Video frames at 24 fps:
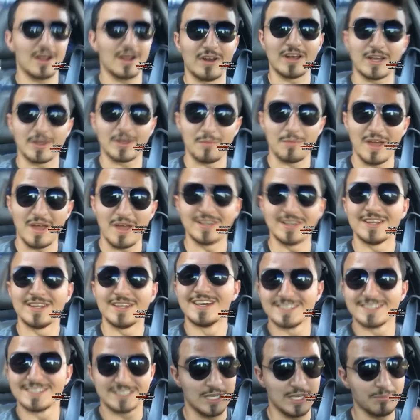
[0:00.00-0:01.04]
I recommend
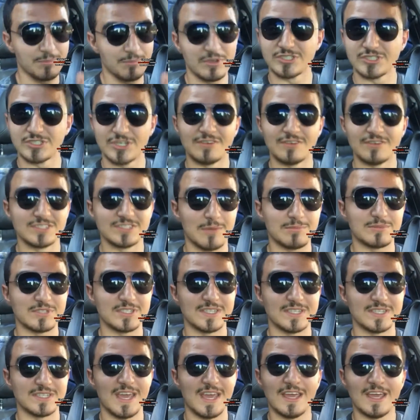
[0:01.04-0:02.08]
keep your service up to
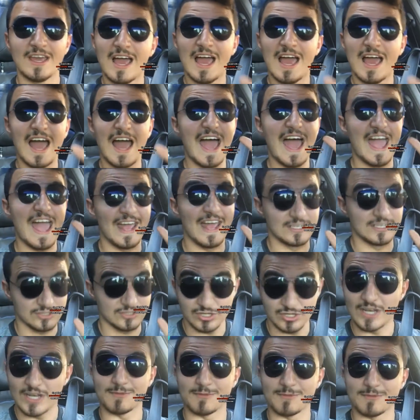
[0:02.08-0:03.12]
date, and
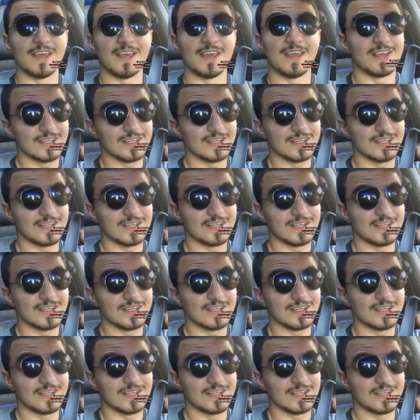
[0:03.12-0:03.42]
trust me,